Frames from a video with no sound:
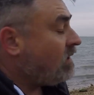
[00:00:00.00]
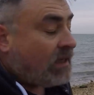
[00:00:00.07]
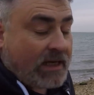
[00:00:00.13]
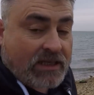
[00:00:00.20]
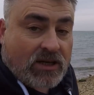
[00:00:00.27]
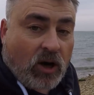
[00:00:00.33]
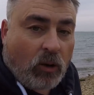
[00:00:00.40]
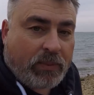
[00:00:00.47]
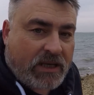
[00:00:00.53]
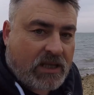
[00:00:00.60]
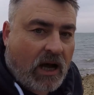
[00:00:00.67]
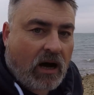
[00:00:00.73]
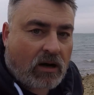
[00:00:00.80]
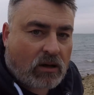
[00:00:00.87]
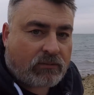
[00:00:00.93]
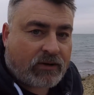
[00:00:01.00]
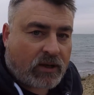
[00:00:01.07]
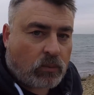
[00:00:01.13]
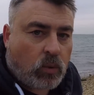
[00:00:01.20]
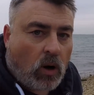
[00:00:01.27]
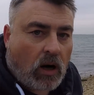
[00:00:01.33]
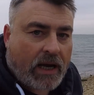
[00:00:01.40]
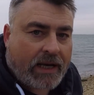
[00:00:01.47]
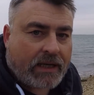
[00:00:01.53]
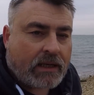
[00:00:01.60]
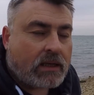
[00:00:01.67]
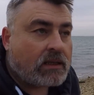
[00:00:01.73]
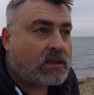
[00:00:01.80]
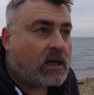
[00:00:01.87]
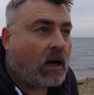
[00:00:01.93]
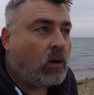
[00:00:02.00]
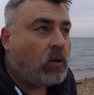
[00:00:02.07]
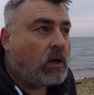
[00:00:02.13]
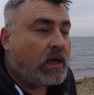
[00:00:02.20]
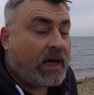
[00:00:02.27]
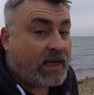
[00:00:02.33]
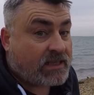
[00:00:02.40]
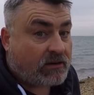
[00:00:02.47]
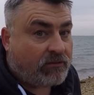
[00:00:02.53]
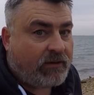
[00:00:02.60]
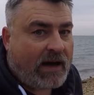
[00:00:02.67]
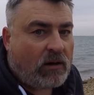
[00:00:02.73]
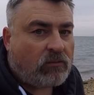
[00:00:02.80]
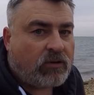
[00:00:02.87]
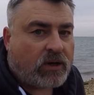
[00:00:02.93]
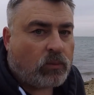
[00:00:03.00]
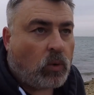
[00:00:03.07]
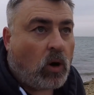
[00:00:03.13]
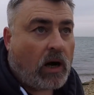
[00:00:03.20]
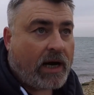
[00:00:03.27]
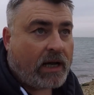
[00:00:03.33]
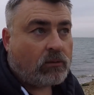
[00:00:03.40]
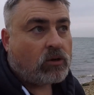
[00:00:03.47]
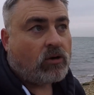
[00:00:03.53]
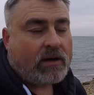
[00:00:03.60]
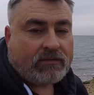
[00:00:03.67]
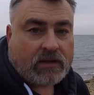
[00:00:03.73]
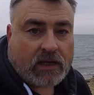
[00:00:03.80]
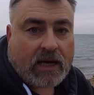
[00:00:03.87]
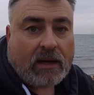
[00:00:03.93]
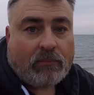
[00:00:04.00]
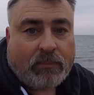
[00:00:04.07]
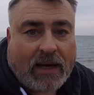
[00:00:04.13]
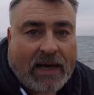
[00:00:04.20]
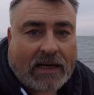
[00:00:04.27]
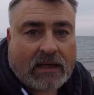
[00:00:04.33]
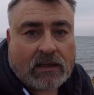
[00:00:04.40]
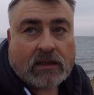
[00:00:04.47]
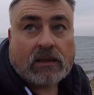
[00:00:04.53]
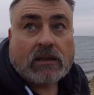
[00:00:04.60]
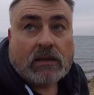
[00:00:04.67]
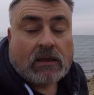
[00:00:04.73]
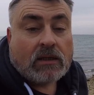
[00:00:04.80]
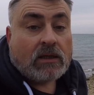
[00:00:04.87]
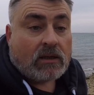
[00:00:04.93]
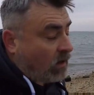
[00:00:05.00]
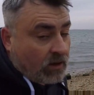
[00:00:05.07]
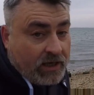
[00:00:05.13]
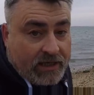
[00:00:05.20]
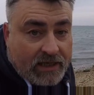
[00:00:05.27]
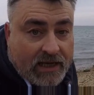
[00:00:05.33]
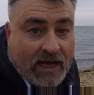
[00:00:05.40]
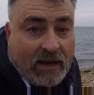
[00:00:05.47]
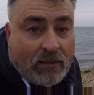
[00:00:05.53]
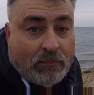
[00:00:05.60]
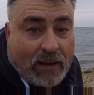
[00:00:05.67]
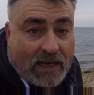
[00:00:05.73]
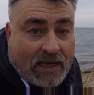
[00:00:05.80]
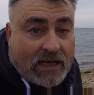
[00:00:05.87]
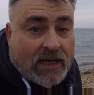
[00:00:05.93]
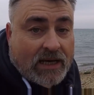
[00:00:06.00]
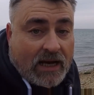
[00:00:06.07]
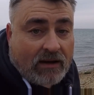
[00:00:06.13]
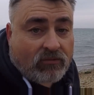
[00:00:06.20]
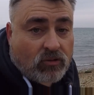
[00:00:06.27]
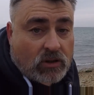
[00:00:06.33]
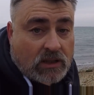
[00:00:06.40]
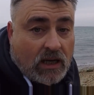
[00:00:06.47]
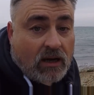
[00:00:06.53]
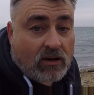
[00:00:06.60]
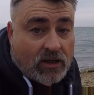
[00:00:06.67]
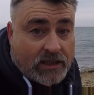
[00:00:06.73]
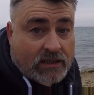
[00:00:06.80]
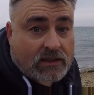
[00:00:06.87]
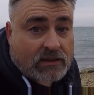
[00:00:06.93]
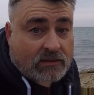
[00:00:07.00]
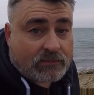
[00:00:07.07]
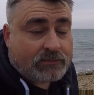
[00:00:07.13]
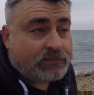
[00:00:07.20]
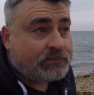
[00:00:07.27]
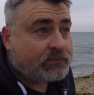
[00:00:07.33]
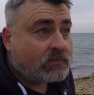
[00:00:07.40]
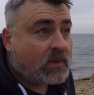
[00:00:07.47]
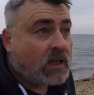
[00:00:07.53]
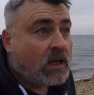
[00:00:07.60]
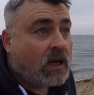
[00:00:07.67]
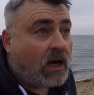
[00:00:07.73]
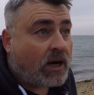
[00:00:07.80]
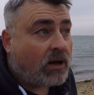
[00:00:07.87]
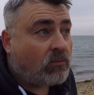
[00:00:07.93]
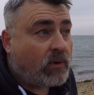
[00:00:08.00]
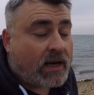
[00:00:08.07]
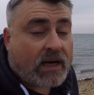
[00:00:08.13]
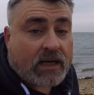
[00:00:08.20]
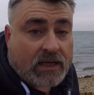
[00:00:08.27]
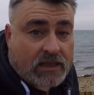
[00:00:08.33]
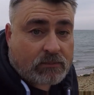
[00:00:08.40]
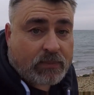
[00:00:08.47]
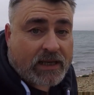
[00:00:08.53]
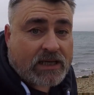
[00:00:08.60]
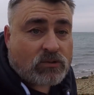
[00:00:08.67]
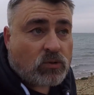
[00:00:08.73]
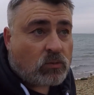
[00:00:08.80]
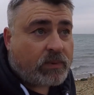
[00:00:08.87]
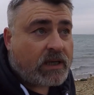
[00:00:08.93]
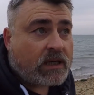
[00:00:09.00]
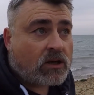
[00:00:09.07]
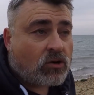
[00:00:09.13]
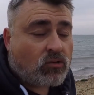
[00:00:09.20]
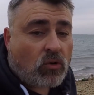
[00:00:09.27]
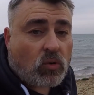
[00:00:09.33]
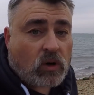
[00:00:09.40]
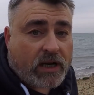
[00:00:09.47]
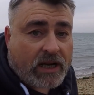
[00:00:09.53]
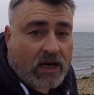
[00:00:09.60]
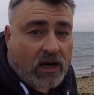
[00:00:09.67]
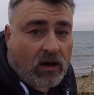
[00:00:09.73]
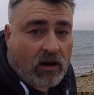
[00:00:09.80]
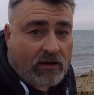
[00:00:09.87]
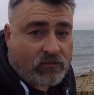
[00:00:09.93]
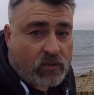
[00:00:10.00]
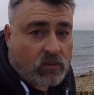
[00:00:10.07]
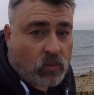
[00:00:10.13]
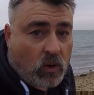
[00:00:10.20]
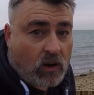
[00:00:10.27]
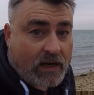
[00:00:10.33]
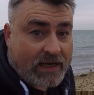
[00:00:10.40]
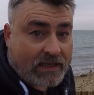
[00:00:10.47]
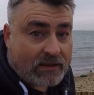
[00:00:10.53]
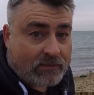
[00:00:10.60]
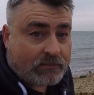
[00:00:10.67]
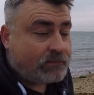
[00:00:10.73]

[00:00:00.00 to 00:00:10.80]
it's got to be darker for the whiting. So it's a foul for the whiting. I'm going to have to come back. I need to come back in the cover of darkness. And I reckon this beach will be crawling alive with whiting.